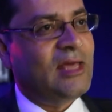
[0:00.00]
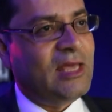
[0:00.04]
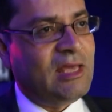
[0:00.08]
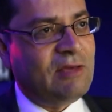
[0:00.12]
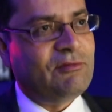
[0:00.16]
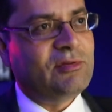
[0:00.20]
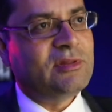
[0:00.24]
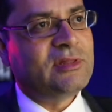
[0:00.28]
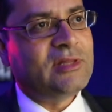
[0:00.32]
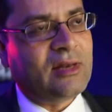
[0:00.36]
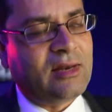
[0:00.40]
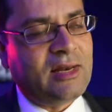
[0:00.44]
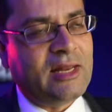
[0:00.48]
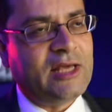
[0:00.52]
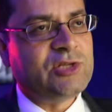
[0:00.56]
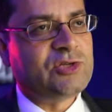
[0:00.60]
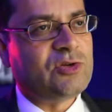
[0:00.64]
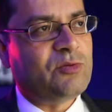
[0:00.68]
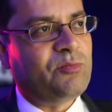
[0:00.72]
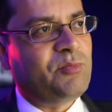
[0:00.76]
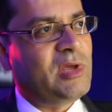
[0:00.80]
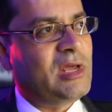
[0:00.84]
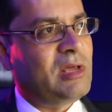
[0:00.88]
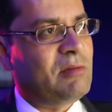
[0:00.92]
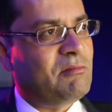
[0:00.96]
even the
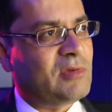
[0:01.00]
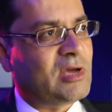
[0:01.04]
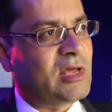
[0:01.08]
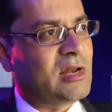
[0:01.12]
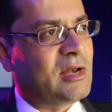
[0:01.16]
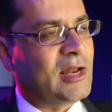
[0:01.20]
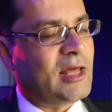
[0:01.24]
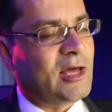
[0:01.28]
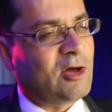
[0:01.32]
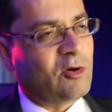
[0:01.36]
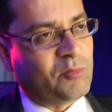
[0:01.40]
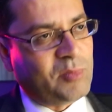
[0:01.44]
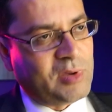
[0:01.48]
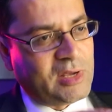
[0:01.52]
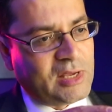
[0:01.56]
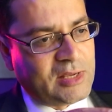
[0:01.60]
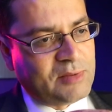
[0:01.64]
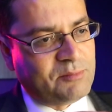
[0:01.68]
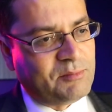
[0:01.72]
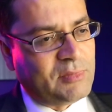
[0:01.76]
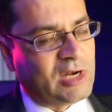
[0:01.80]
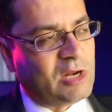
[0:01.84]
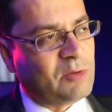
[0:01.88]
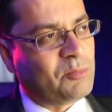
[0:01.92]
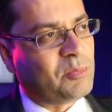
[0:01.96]
laser beam can now be
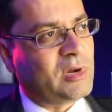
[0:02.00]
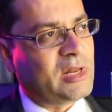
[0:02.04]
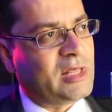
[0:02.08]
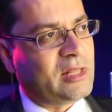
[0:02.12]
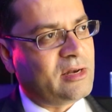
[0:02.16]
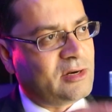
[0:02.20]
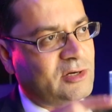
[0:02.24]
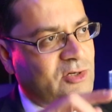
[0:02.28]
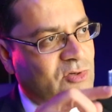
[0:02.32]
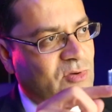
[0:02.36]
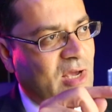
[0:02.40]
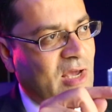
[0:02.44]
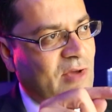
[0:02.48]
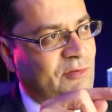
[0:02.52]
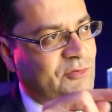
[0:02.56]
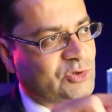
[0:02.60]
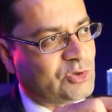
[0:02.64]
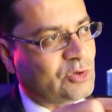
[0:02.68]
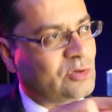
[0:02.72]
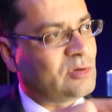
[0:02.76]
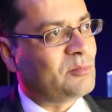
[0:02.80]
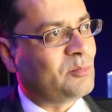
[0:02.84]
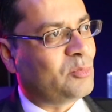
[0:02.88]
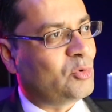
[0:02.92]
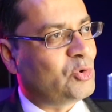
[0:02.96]
manipulated to have
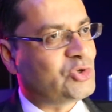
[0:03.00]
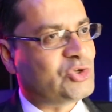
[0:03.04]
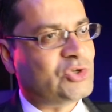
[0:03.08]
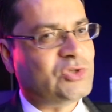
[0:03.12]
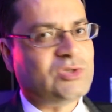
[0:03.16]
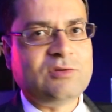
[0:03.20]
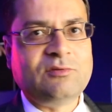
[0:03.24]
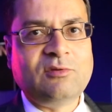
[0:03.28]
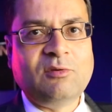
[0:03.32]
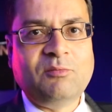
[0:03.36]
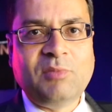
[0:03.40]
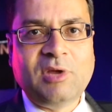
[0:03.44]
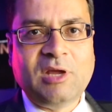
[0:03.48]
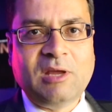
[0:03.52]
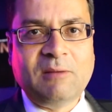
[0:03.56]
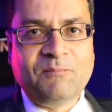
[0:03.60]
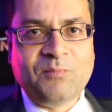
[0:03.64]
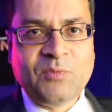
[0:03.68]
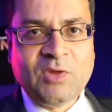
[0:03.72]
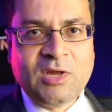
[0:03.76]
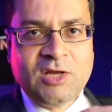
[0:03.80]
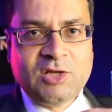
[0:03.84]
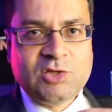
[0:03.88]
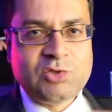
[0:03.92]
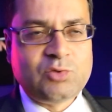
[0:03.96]
certain portions of the beam
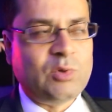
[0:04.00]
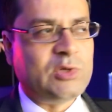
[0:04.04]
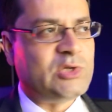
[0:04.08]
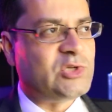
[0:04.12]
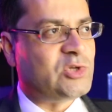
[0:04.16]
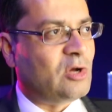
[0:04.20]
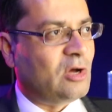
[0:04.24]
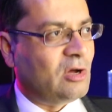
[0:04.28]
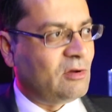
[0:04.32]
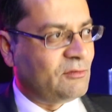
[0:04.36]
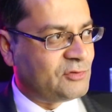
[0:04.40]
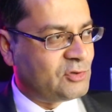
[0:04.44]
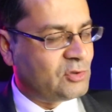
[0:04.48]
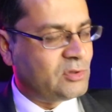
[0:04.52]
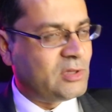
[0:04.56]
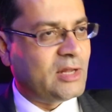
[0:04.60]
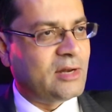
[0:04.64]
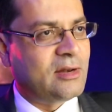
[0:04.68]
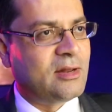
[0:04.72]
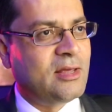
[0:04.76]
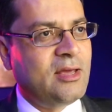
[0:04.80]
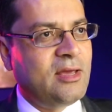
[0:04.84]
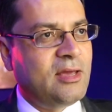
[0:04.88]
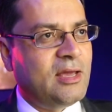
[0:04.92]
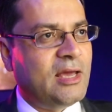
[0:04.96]
switched off so
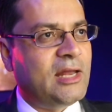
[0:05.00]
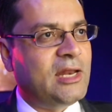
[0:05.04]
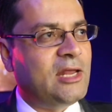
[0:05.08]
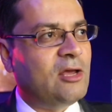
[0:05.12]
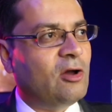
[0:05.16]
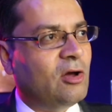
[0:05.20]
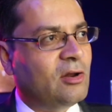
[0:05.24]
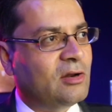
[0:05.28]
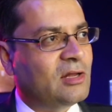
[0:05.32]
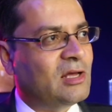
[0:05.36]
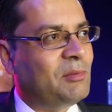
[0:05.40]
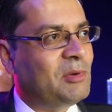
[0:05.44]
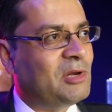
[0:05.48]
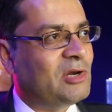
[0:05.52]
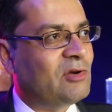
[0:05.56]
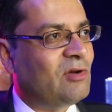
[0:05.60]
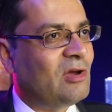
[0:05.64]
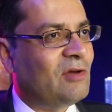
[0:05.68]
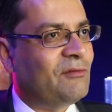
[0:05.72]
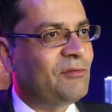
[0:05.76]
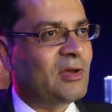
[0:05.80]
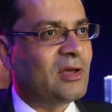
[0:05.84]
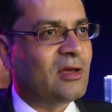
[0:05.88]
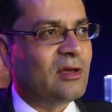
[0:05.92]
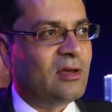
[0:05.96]
that any oncoming
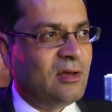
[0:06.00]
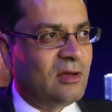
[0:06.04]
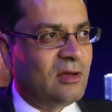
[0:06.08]
traffic